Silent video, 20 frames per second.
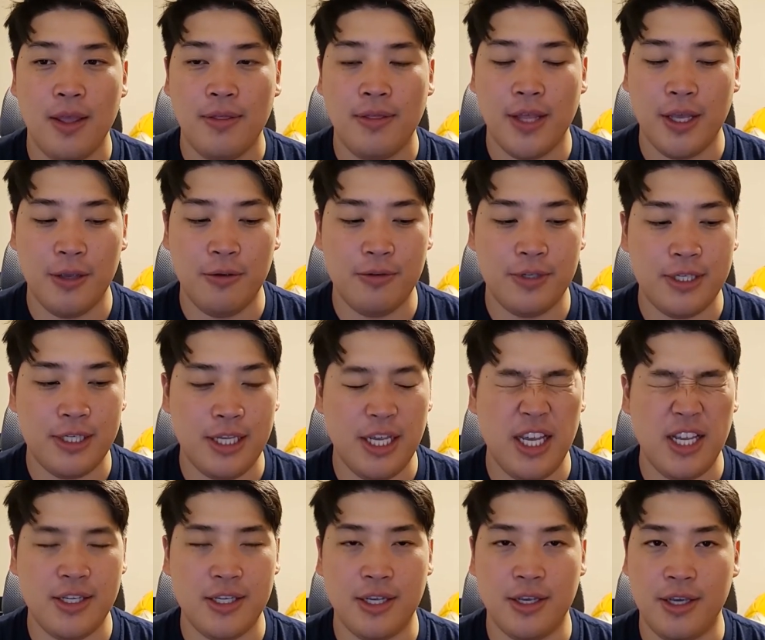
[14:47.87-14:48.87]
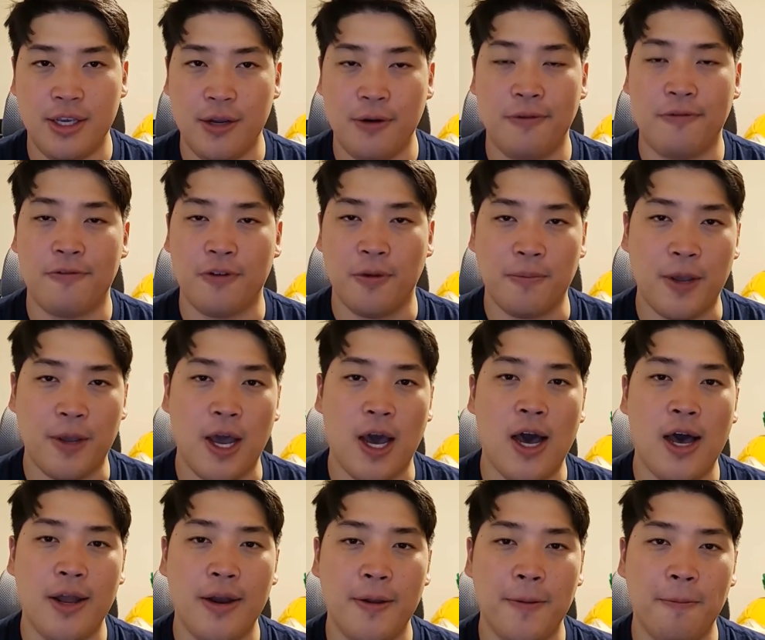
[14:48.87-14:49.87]
that you seek to hear from
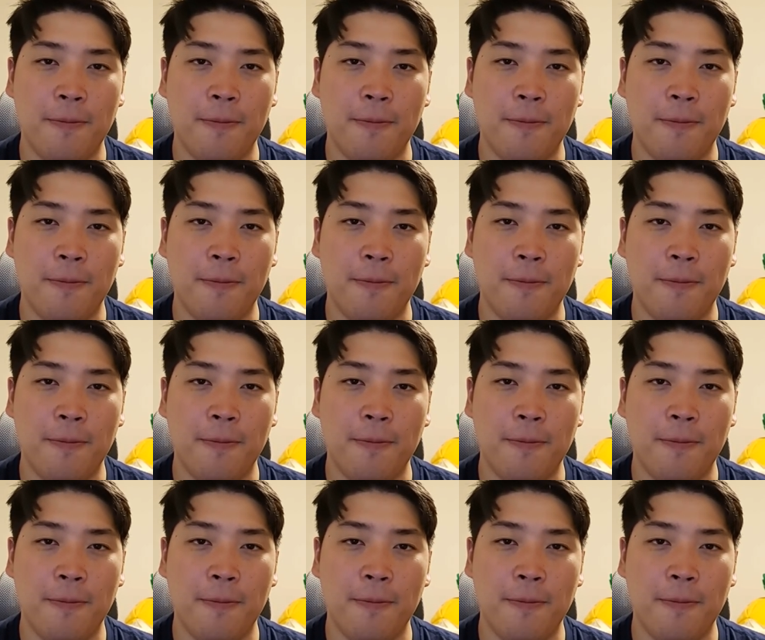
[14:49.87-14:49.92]
God?